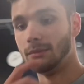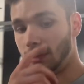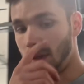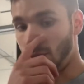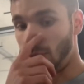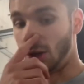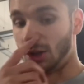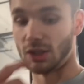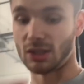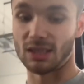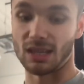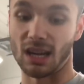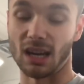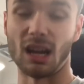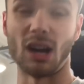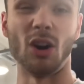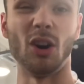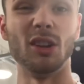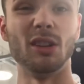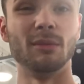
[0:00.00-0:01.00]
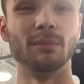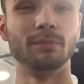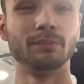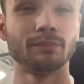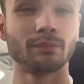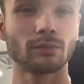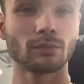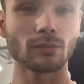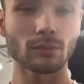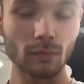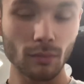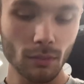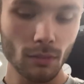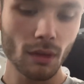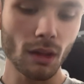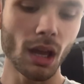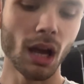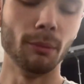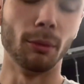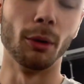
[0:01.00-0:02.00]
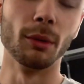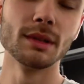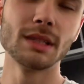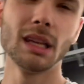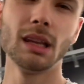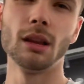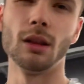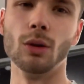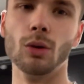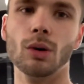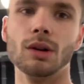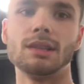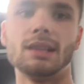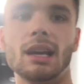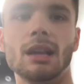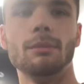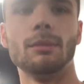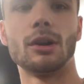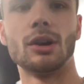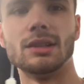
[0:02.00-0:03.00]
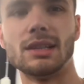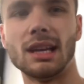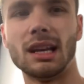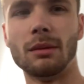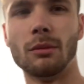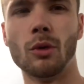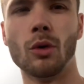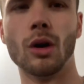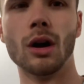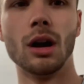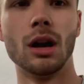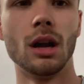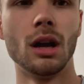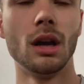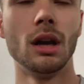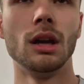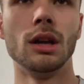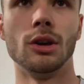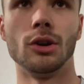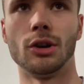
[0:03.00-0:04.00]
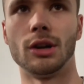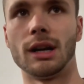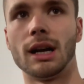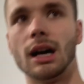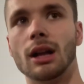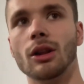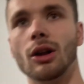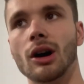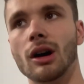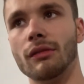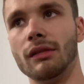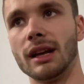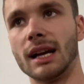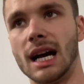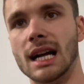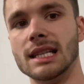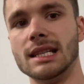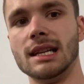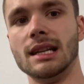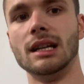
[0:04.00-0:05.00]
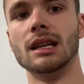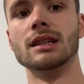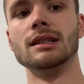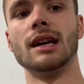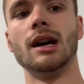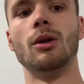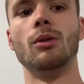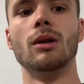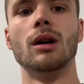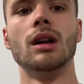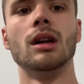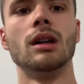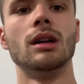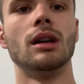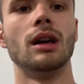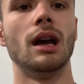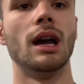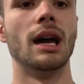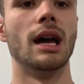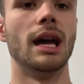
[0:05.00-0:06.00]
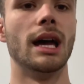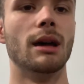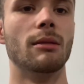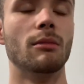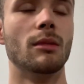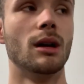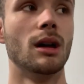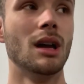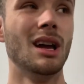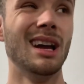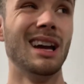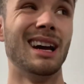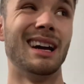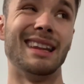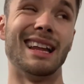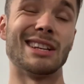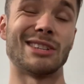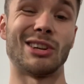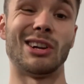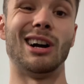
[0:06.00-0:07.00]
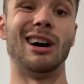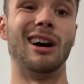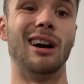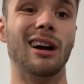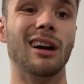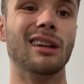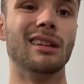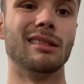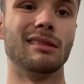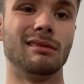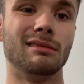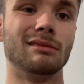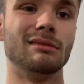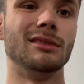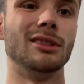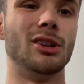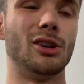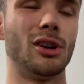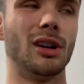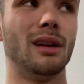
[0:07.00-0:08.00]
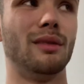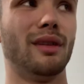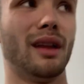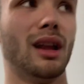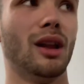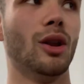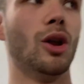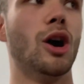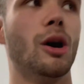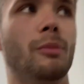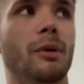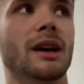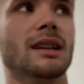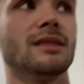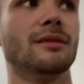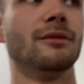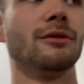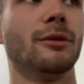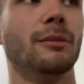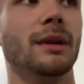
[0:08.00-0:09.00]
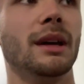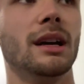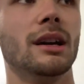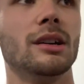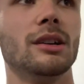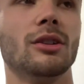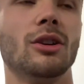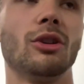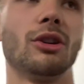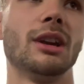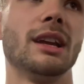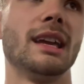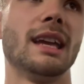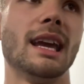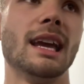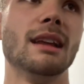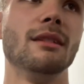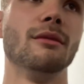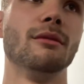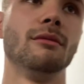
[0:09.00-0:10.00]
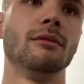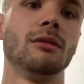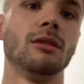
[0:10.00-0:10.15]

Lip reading: You want to just set it on obviously the lowest setting, because any more, you're going to get a lot of like anterior delt, that's going to hurt. You're going to feel a lot of pressing from there, you're not going to gain